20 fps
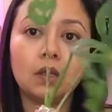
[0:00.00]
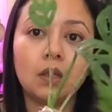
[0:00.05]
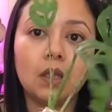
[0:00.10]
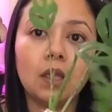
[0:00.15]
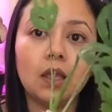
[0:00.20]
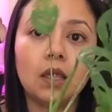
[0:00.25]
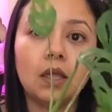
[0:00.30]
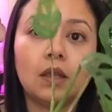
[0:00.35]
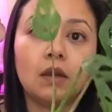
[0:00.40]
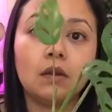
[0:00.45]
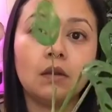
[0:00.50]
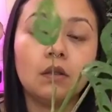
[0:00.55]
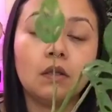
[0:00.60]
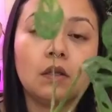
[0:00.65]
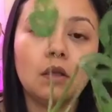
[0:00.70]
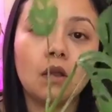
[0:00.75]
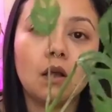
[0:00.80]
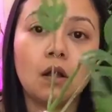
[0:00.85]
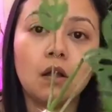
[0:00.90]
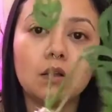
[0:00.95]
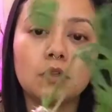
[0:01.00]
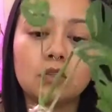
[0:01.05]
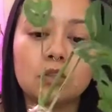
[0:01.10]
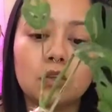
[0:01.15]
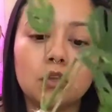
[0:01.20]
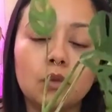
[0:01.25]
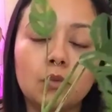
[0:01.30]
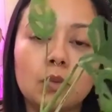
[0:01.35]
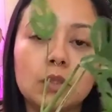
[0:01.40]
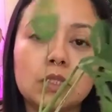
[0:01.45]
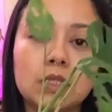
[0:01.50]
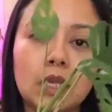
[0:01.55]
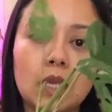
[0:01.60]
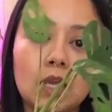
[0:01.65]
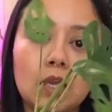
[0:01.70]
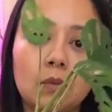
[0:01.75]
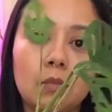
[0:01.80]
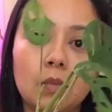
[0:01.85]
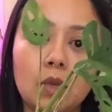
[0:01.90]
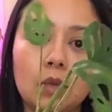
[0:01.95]
And also you would
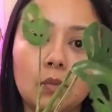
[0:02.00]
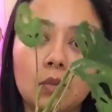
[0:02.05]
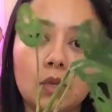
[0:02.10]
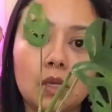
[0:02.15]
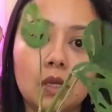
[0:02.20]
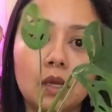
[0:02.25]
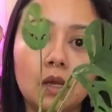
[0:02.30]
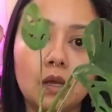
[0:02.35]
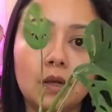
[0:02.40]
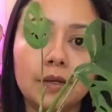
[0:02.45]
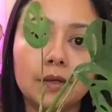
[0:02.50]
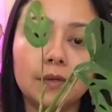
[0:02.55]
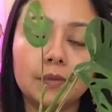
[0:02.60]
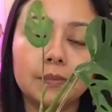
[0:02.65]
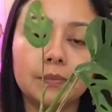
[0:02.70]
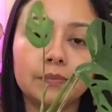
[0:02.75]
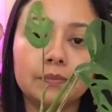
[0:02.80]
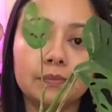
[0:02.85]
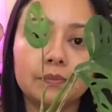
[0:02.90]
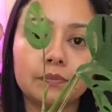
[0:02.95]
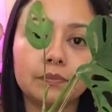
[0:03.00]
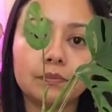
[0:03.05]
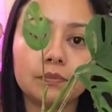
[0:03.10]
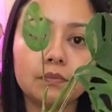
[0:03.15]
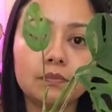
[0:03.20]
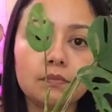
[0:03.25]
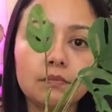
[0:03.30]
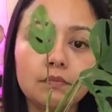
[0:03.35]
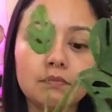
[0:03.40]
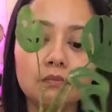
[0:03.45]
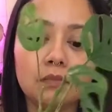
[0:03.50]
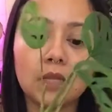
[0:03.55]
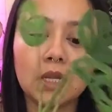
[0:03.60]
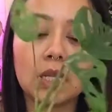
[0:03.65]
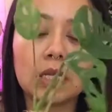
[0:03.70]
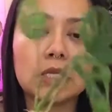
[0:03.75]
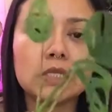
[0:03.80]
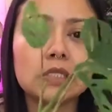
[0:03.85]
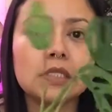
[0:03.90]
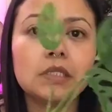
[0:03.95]
take maybe
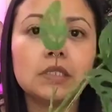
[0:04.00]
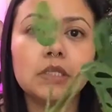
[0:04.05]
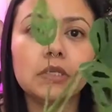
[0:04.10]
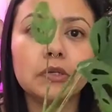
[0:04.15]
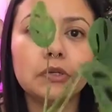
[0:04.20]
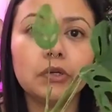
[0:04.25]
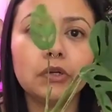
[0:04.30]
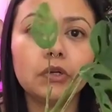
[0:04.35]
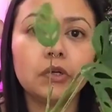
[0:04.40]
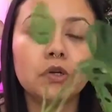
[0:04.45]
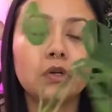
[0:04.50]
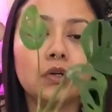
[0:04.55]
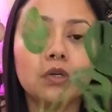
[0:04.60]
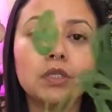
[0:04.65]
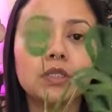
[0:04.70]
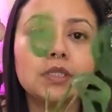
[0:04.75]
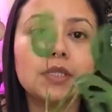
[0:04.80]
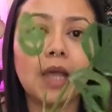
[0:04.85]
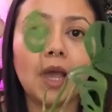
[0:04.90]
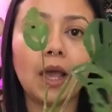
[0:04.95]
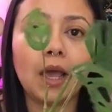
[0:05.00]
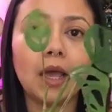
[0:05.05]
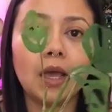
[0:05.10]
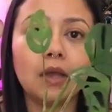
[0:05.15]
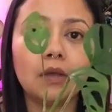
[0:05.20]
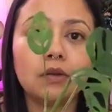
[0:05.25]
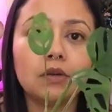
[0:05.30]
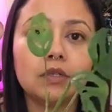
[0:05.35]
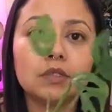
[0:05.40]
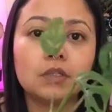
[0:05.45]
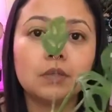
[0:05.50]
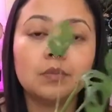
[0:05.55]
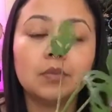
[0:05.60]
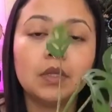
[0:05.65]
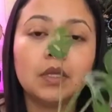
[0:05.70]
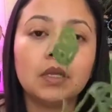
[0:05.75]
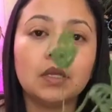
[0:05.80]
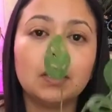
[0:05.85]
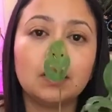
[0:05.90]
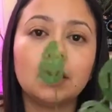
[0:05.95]
a sticker or a tag or
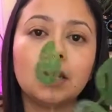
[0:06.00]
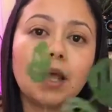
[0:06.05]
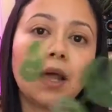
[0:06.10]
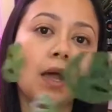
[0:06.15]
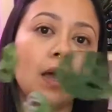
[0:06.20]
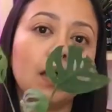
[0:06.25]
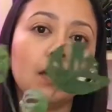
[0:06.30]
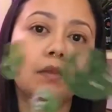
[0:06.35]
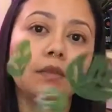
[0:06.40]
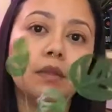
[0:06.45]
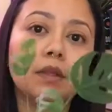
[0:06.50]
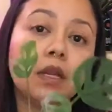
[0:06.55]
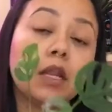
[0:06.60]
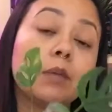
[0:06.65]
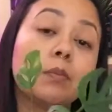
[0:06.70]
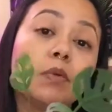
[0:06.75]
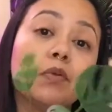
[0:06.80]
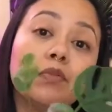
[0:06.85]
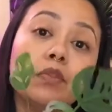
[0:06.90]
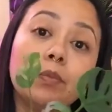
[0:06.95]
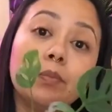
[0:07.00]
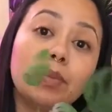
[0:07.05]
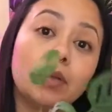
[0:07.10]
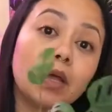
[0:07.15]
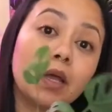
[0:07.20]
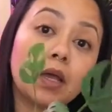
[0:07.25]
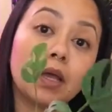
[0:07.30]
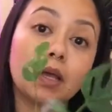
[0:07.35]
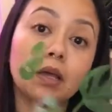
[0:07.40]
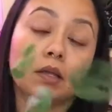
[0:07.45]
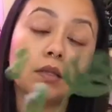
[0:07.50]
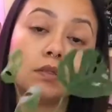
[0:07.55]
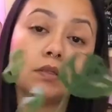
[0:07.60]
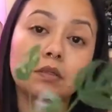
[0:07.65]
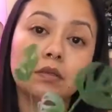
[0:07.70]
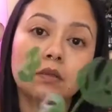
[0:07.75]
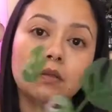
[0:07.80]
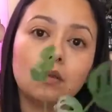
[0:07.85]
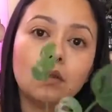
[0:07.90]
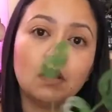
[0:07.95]
something and add the name of the plant
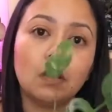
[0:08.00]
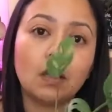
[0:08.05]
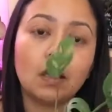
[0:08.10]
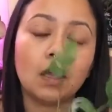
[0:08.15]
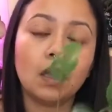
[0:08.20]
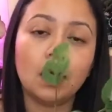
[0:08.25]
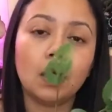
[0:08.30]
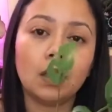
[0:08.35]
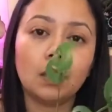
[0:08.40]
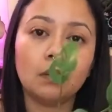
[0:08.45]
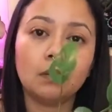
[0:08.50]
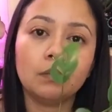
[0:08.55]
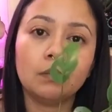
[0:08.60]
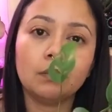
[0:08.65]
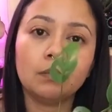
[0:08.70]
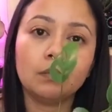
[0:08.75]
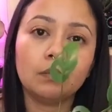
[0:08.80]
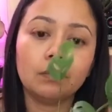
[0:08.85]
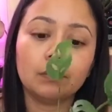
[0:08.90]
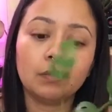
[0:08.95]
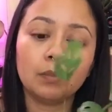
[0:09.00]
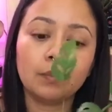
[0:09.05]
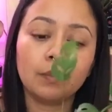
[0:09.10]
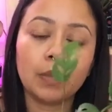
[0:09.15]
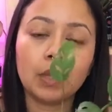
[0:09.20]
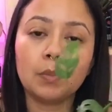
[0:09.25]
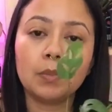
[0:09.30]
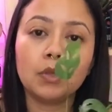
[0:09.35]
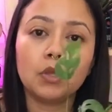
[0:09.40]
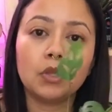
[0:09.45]
and maybe